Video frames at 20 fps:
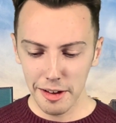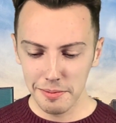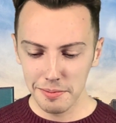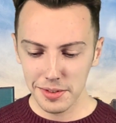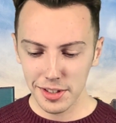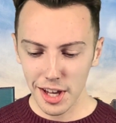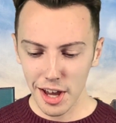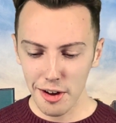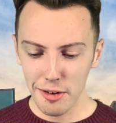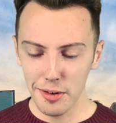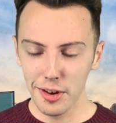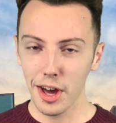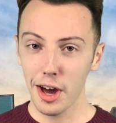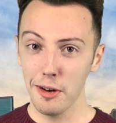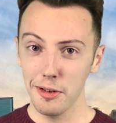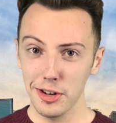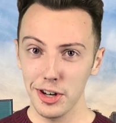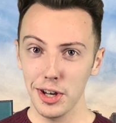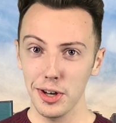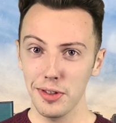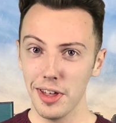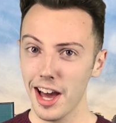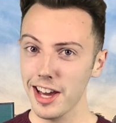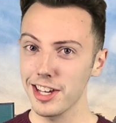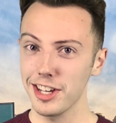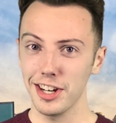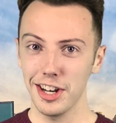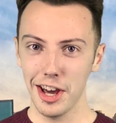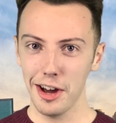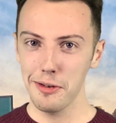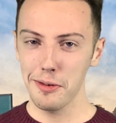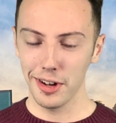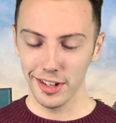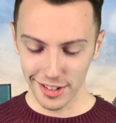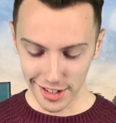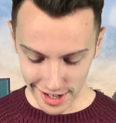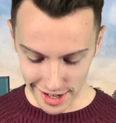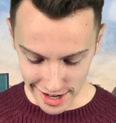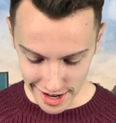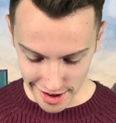So go and do that, you know what
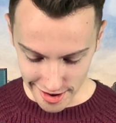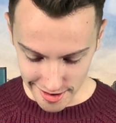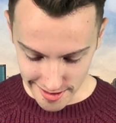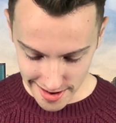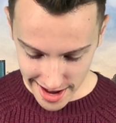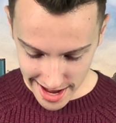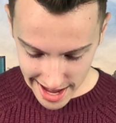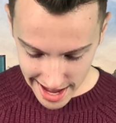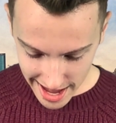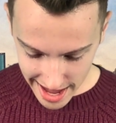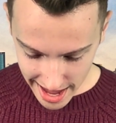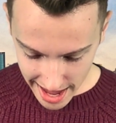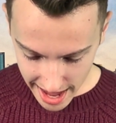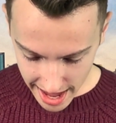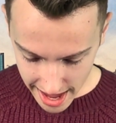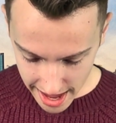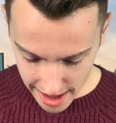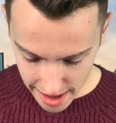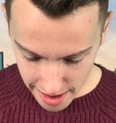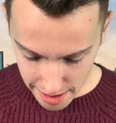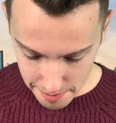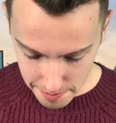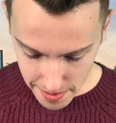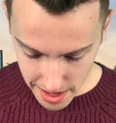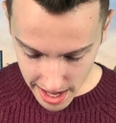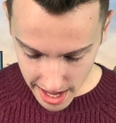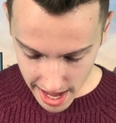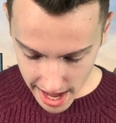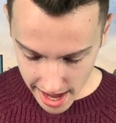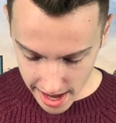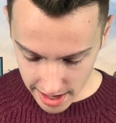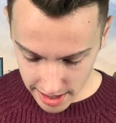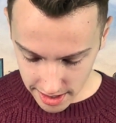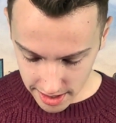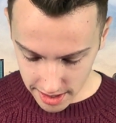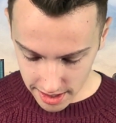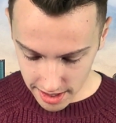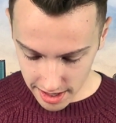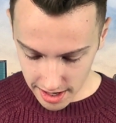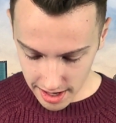to do.
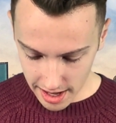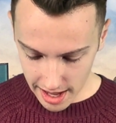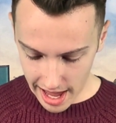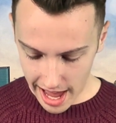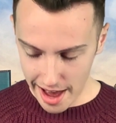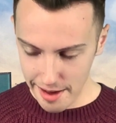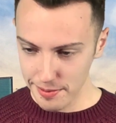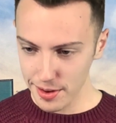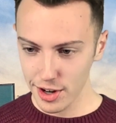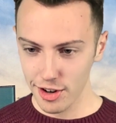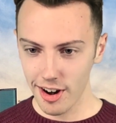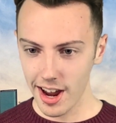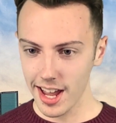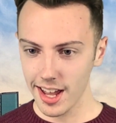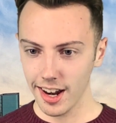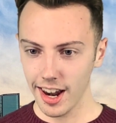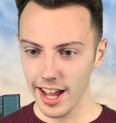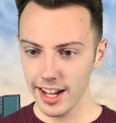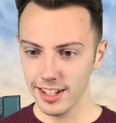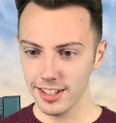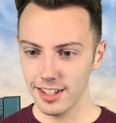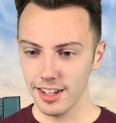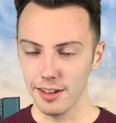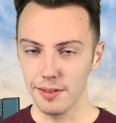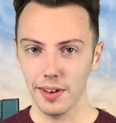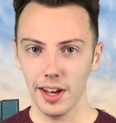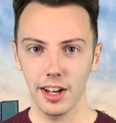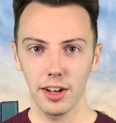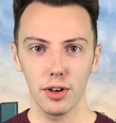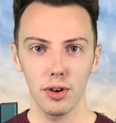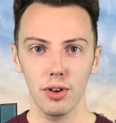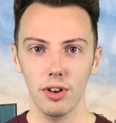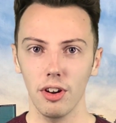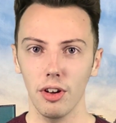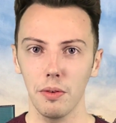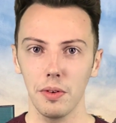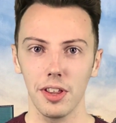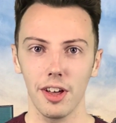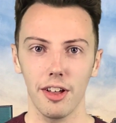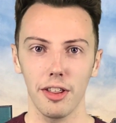And have a great elective, and good
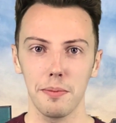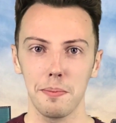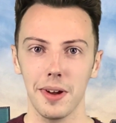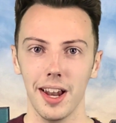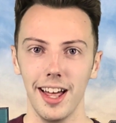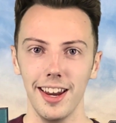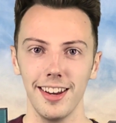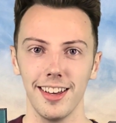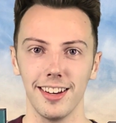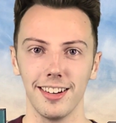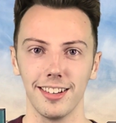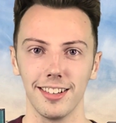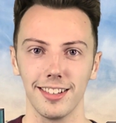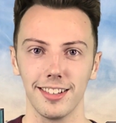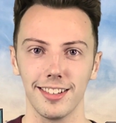luck with all the planning.